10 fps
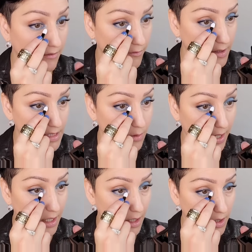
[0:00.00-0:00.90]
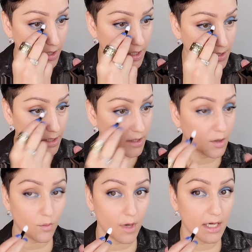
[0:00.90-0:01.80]
bit of that frosty white color is going
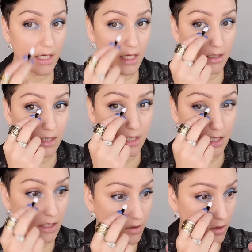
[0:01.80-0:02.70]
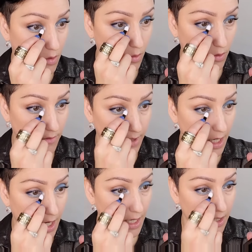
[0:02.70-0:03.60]
to go right on the inner corner of
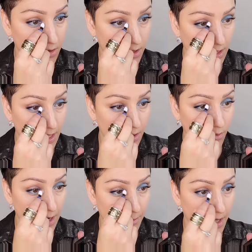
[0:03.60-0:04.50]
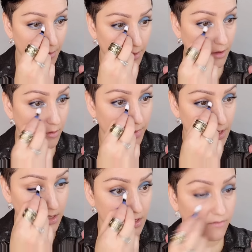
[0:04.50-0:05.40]
the eye, and you can let it wrap up a little
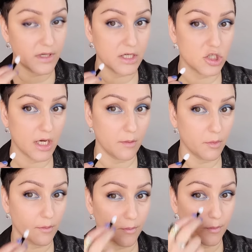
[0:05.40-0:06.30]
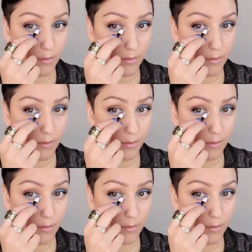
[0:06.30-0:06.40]
bit into the V shape.